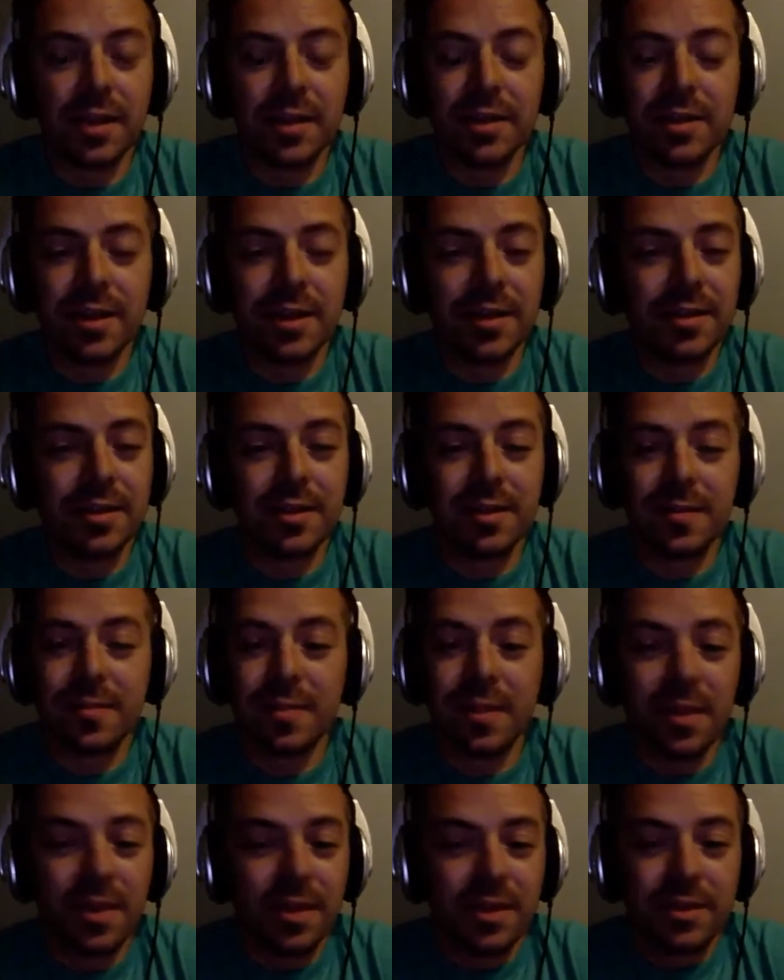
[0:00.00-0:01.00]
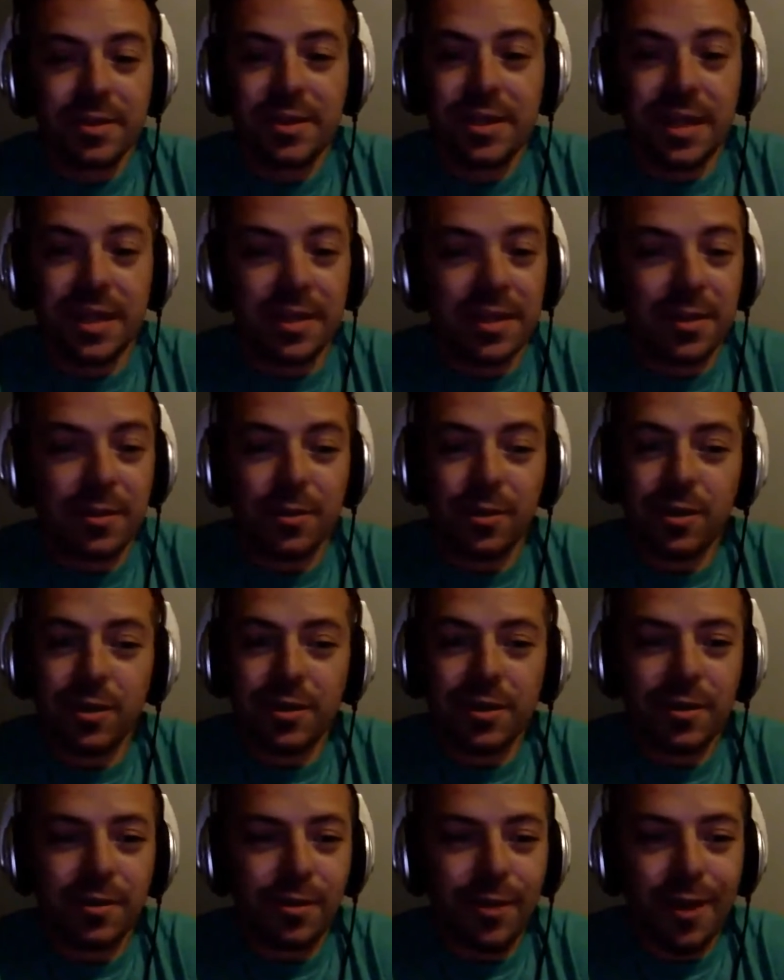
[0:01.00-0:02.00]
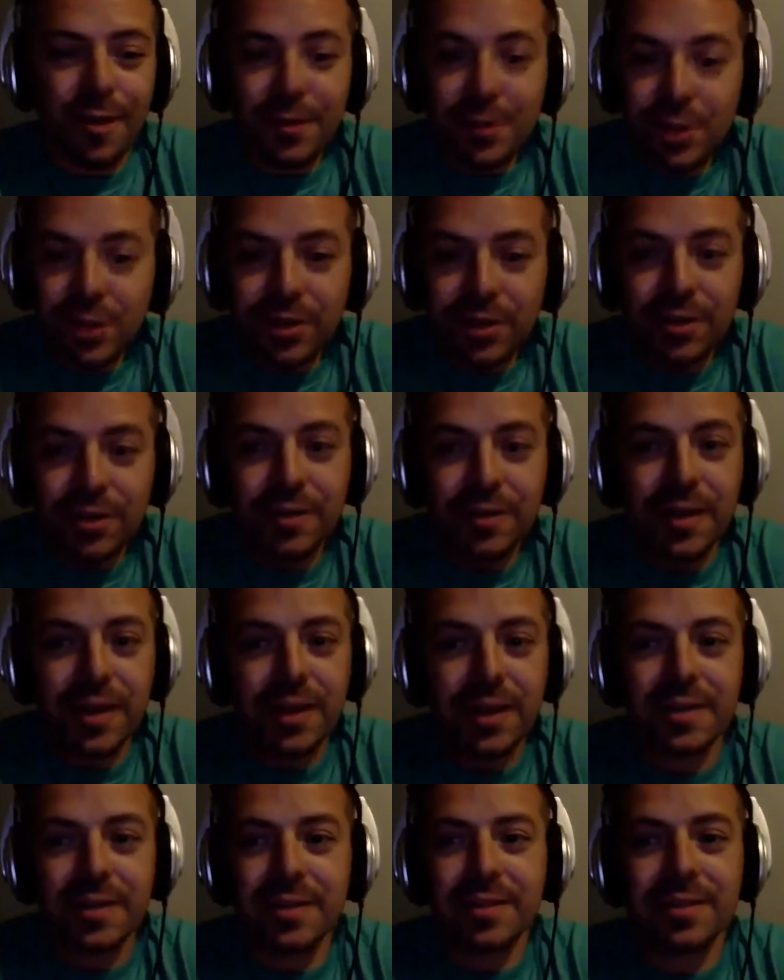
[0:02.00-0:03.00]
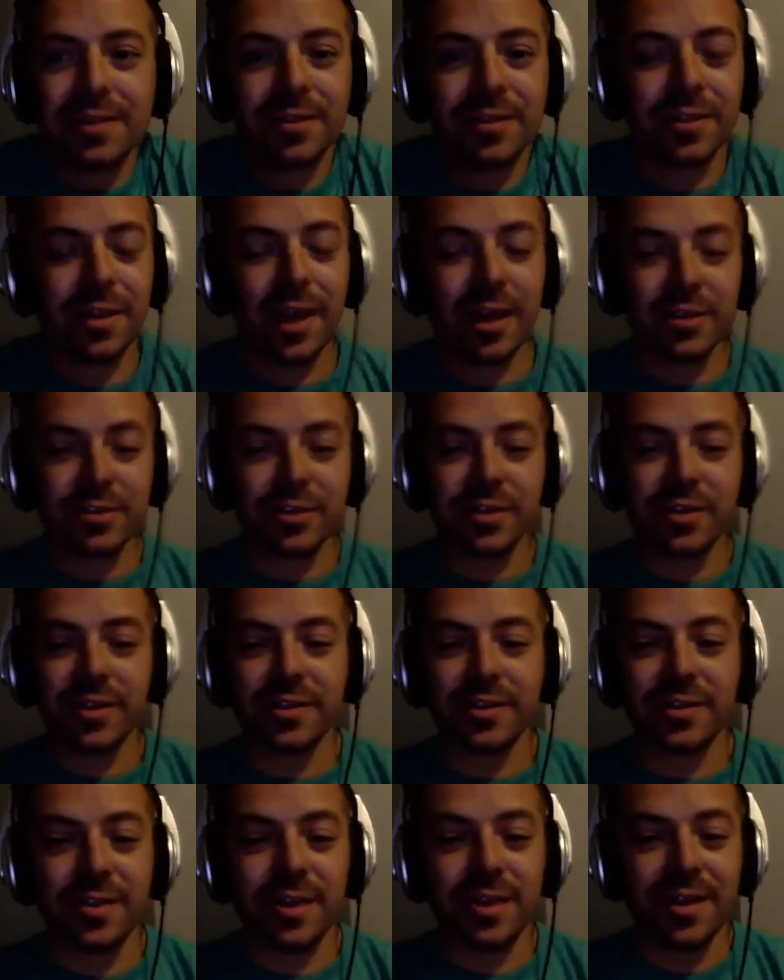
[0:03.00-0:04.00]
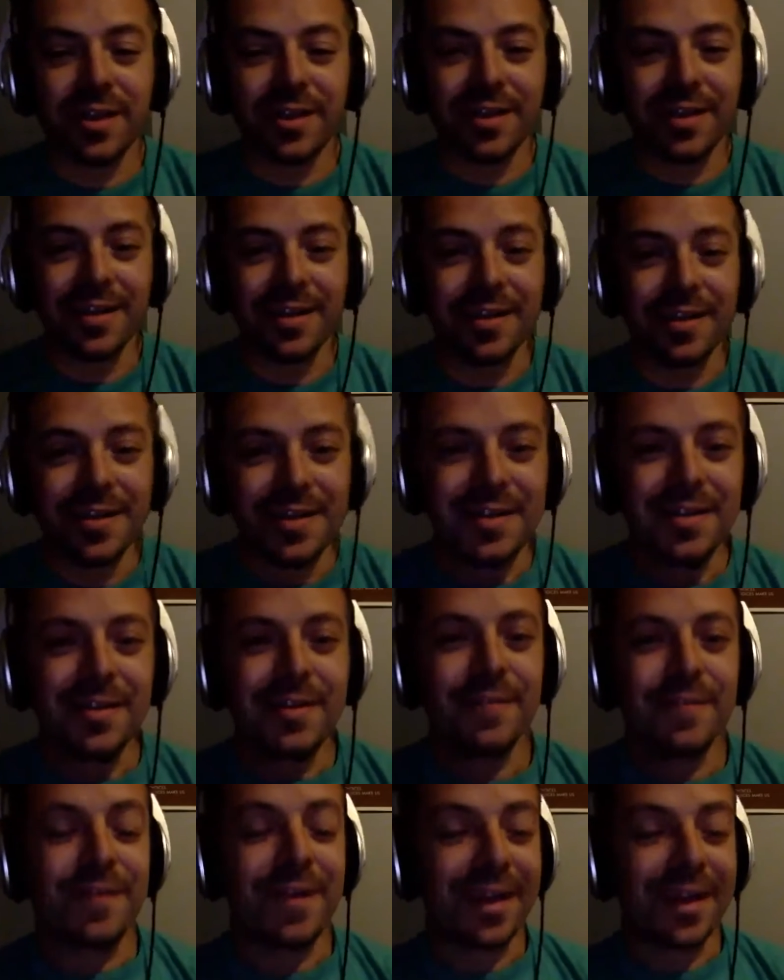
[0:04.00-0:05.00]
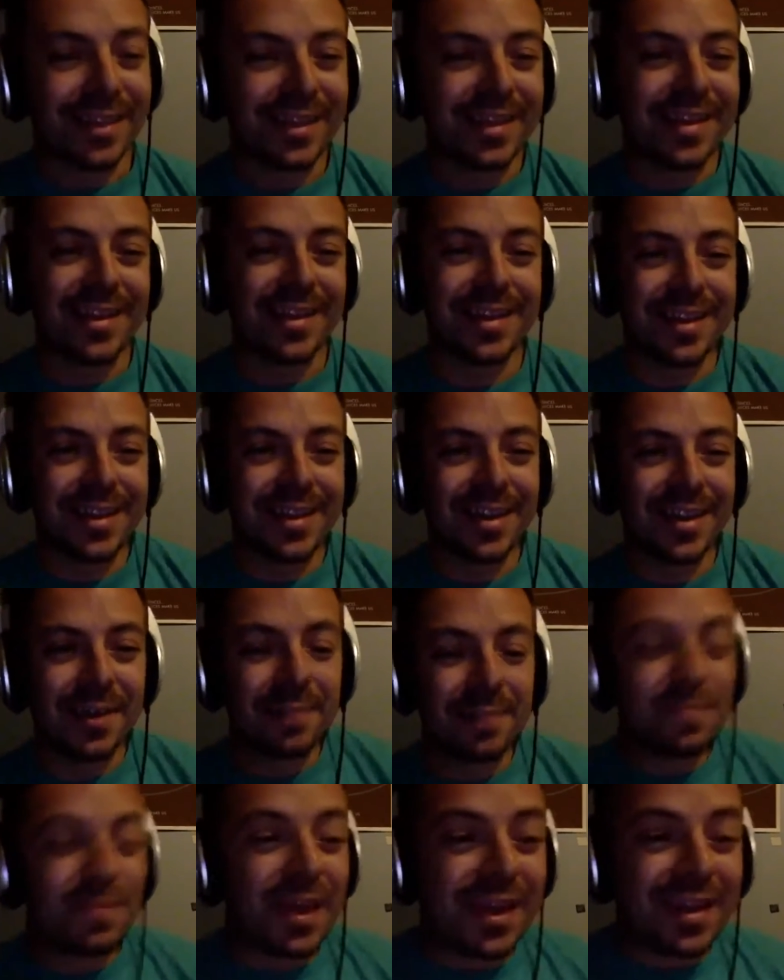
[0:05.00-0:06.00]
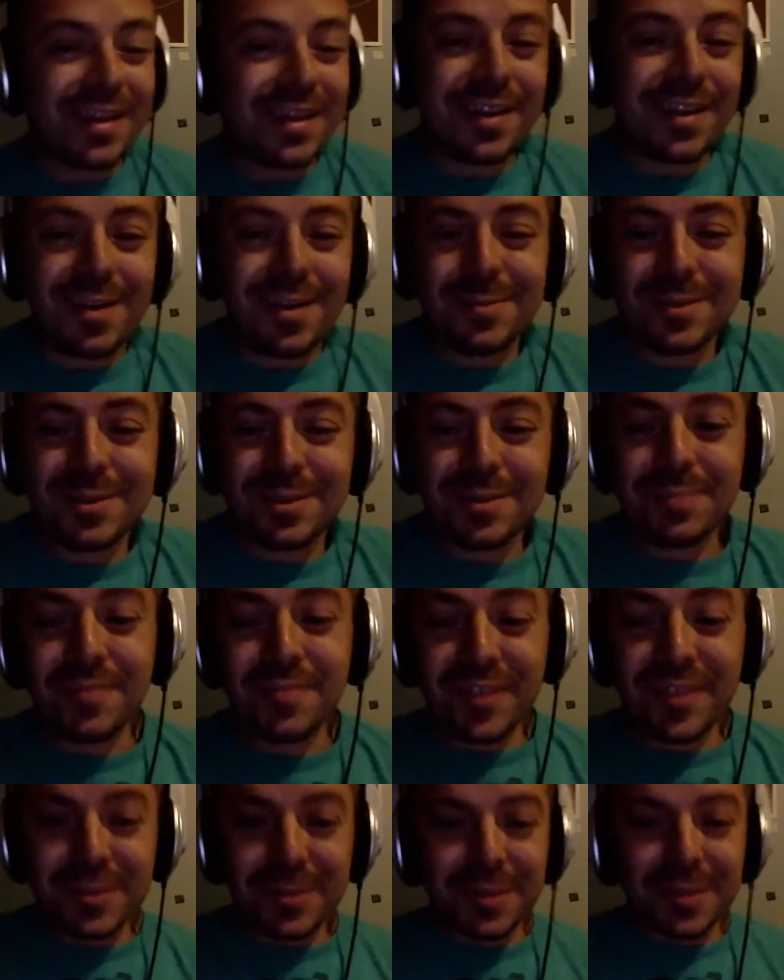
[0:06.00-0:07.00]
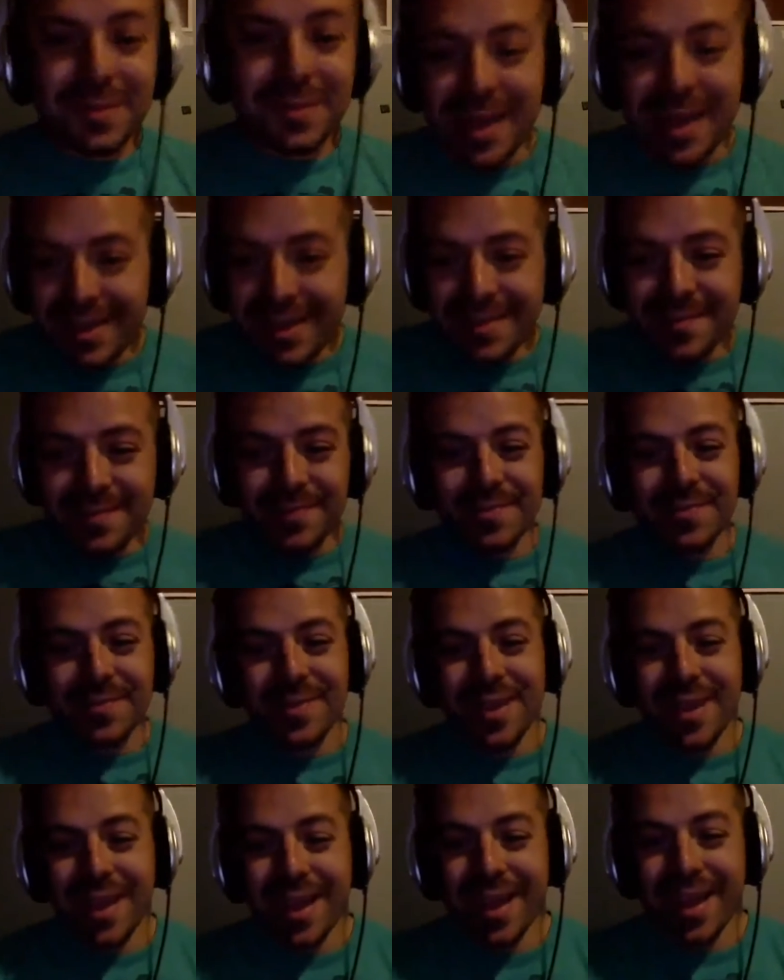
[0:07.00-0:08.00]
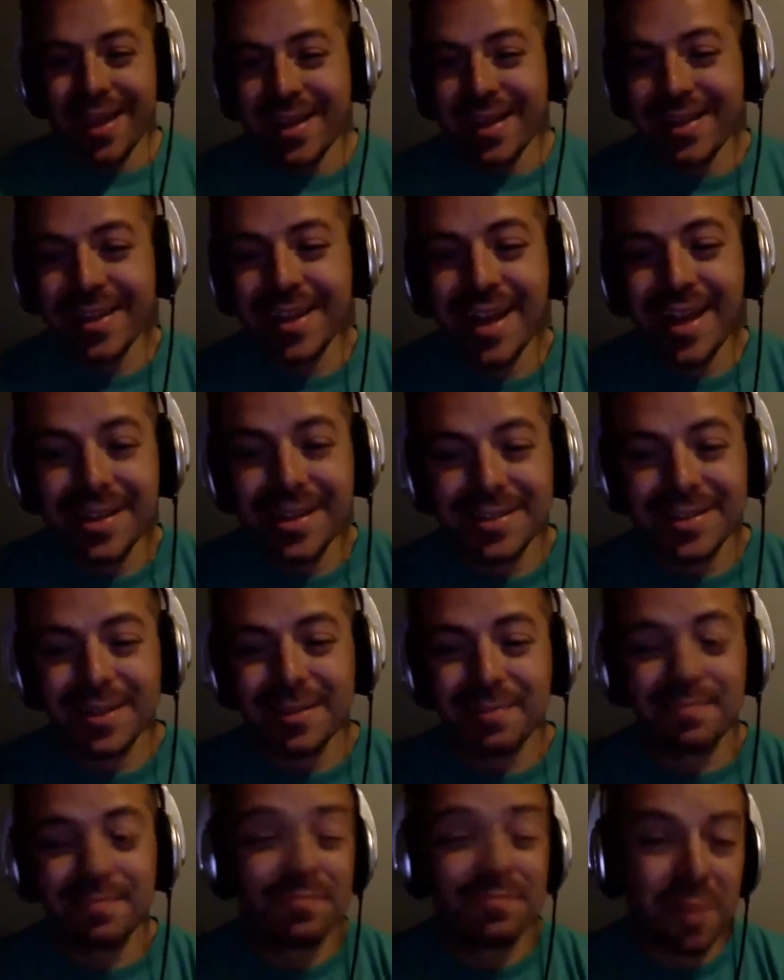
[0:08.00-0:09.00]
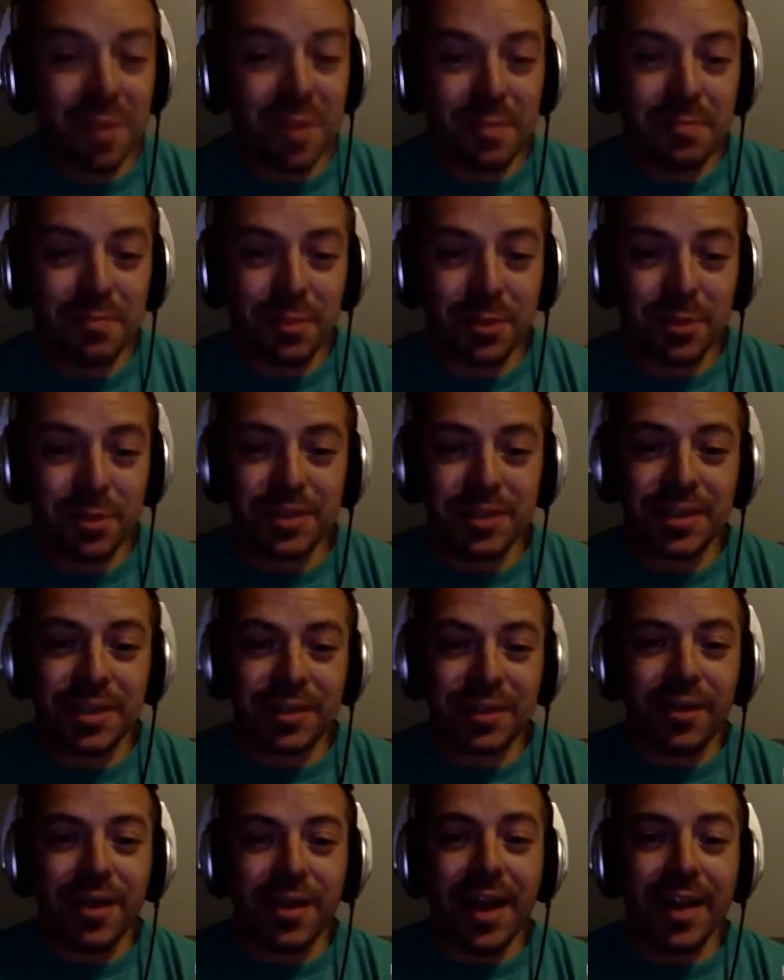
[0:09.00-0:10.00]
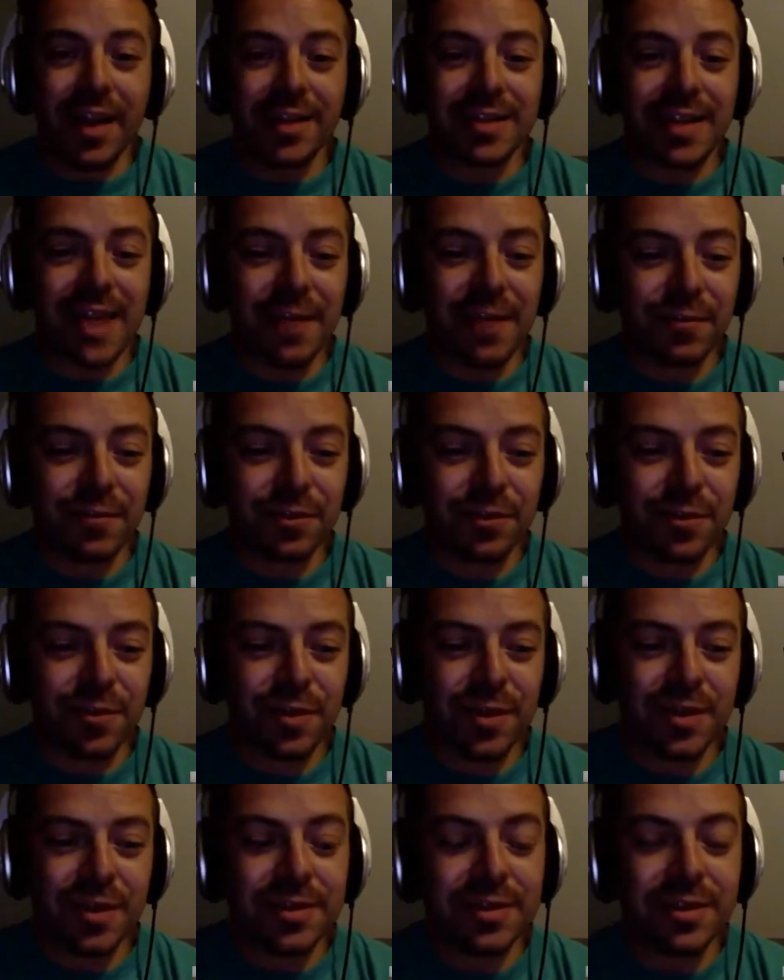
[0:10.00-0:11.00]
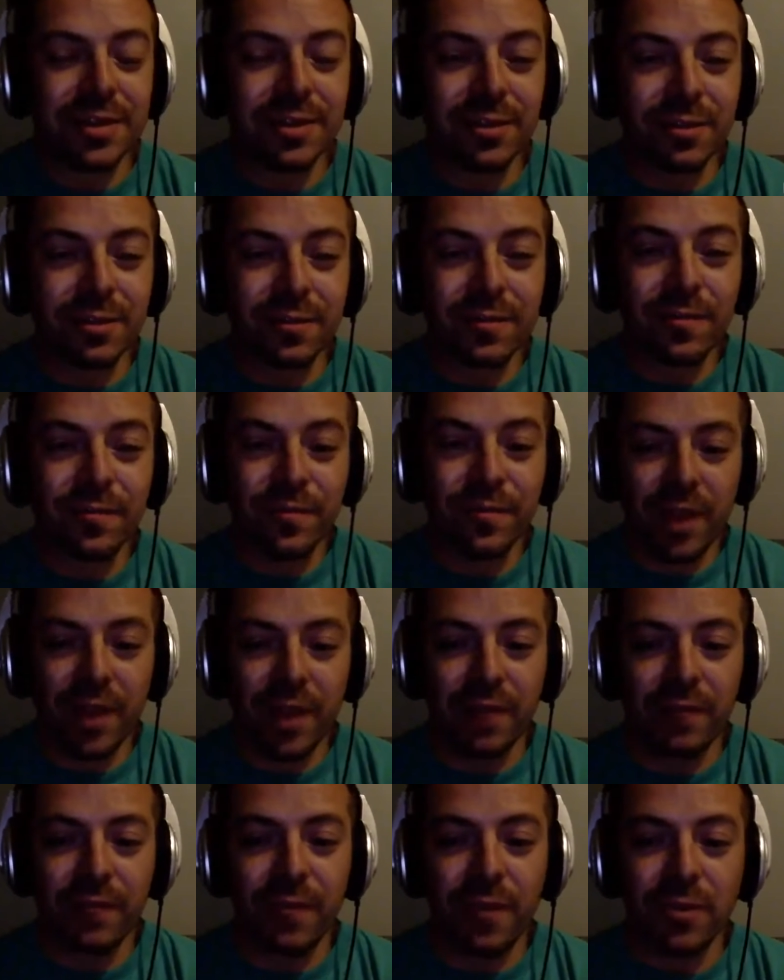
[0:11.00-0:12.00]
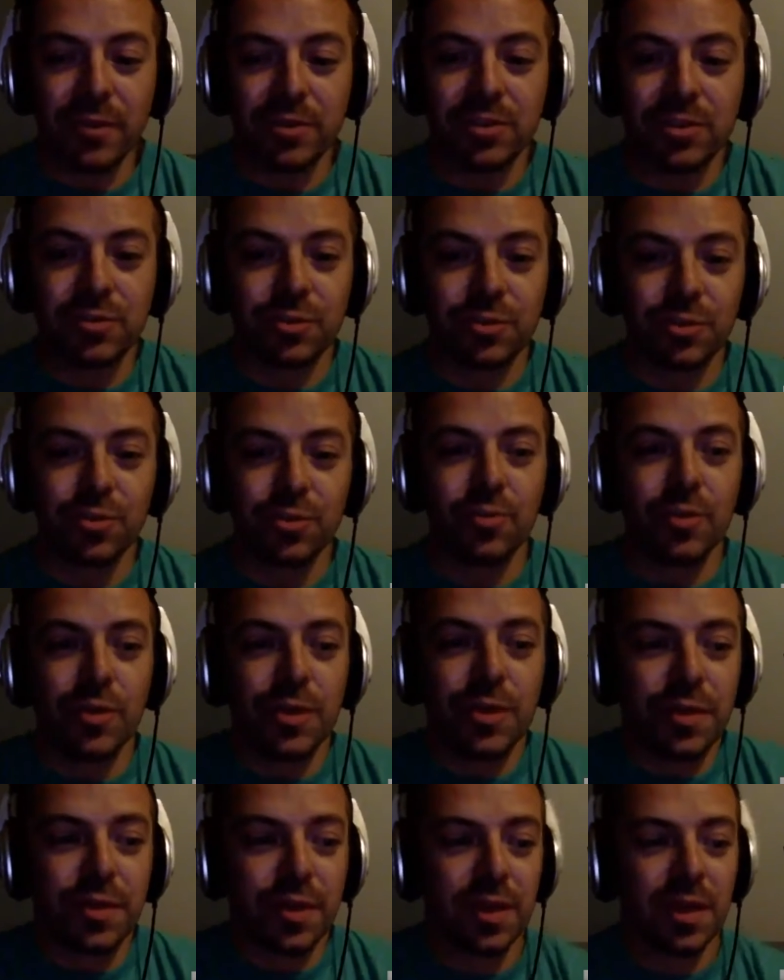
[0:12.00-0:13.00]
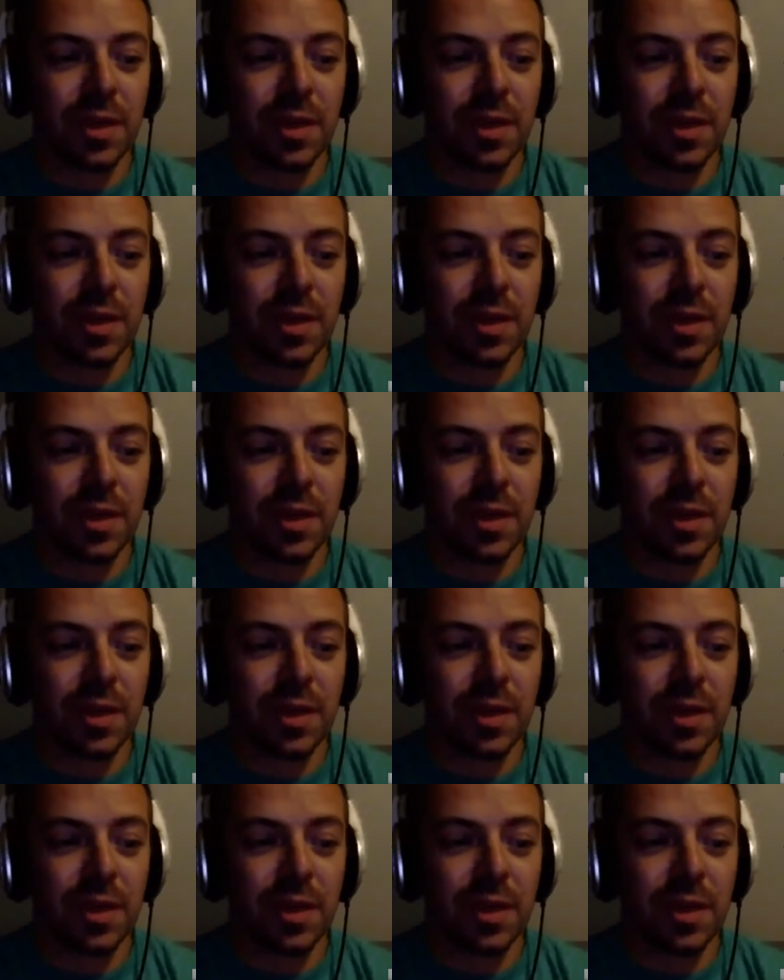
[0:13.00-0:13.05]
And you know, they were off Turner. Their contract ended there, and finally in comes Vince McMahon and ends up purchasing it, right? I guess after the deal kind of falls through with